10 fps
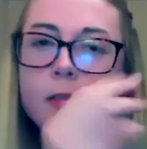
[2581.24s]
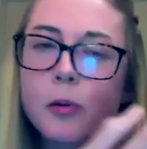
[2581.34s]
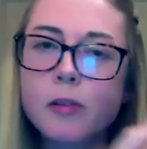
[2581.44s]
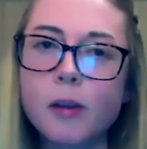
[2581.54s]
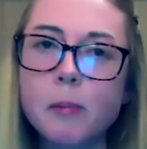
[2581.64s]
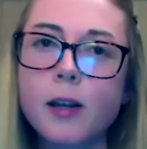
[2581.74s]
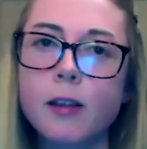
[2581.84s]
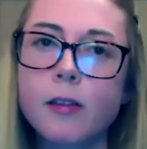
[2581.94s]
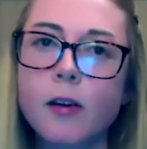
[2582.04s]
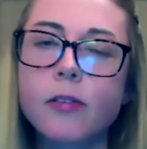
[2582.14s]
So it's
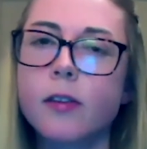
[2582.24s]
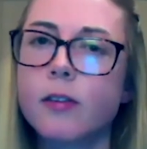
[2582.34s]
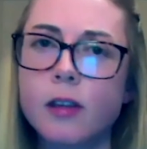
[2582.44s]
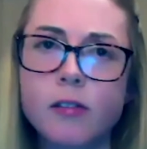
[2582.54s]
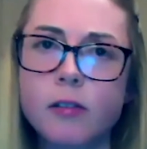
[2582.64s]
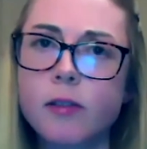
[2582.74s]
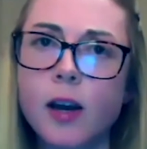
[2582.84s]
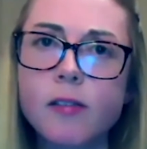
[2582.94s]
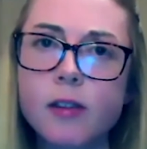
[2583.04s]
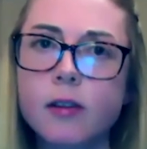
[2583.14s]
typically thought that the Easter
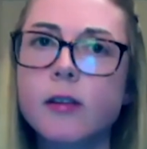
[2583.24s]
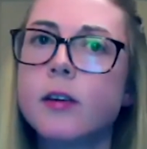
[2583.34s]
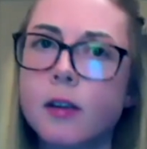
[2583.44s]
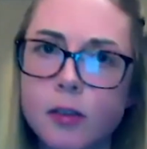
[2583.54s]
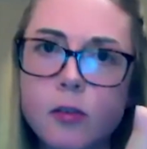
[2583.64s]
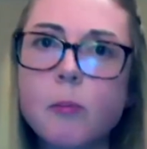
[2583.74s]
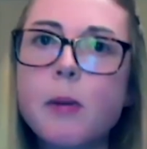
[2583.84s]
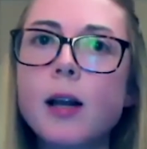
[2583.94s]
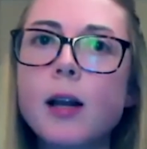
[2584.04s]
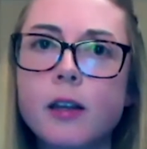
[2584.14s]
Rising, the
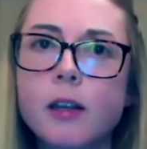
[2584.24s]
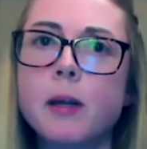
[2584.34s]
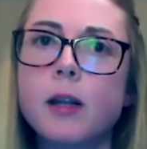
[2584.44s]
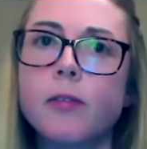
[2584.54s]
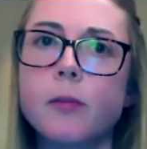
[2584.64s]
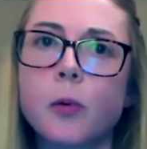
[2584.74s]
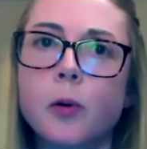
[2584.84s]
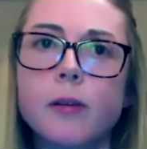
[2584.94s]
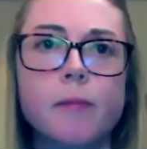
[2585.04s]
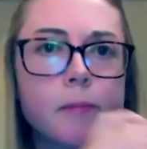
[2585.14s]
rebellion in the middle of the
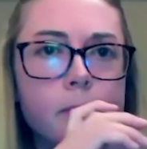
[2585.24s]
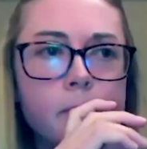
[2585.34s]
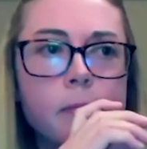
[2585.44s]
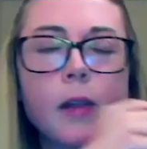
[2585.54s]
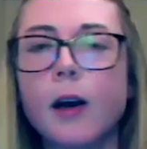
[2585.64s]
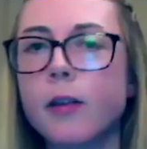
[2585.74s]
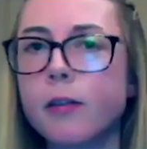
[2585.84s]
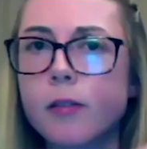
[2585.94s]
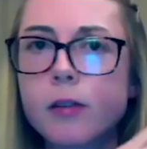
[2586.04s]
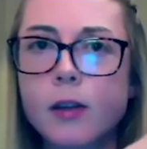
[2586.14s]
war,
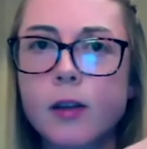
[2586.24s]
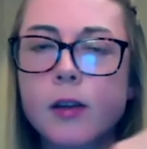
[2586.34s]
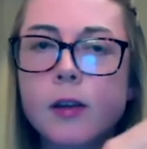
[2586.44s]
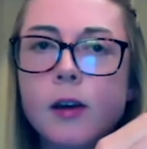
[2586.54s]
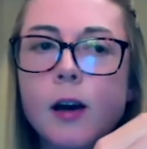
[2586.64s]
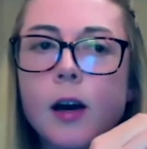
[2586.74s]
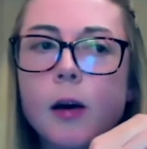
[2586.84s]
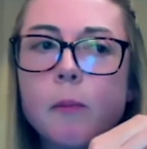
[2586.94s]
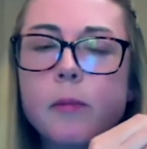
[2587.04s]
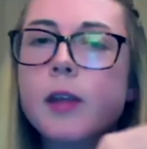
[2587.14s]
and
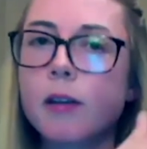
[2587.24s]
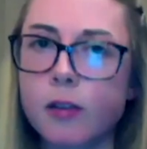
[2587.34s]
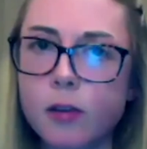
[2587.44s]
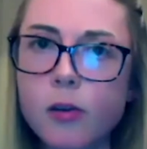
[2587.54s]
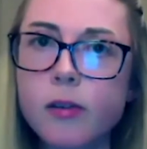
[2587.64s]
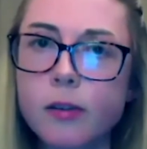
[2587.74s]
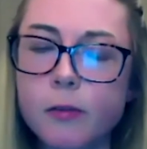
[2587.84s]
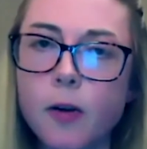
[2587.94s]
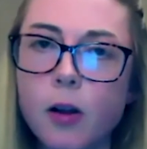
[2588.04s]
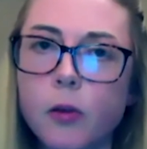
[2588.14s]
the executions
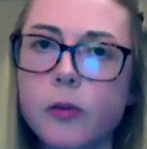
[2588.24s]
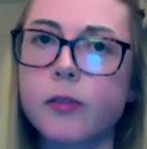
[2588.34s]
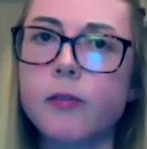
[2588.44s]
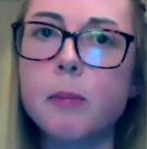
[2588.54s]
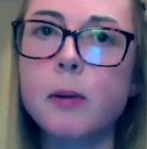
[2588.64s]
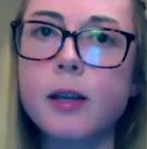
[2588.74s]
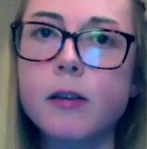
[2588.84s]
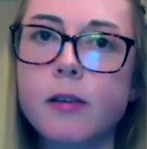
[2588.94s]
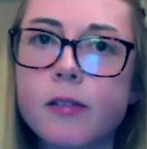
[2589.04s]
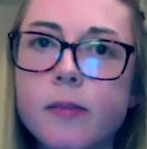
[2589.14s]
that followed as rebel
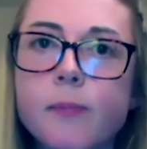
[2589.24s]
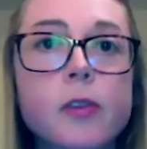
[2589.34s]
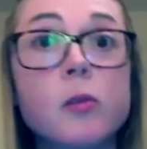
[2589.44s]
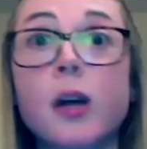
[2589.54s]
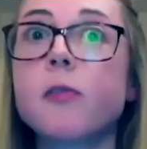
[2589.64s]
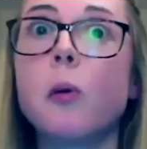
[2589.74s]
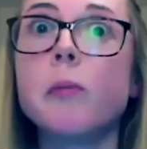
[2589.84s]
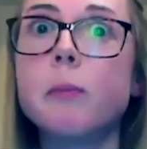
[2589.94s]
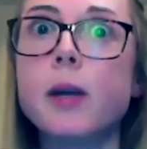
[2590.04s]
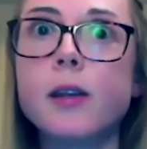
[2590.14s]
leaders
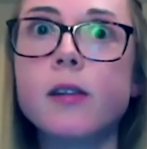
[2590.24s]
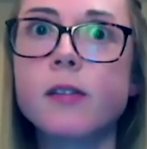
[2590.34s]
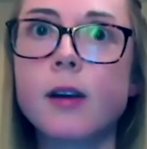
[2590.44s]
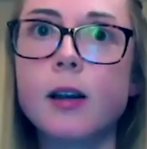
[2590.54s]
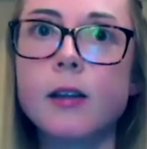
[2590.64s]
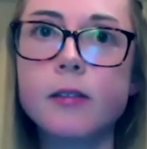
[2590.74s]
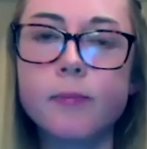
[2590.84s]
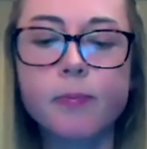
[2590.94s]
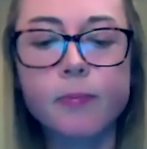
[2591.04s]
transformed opinions in Ireland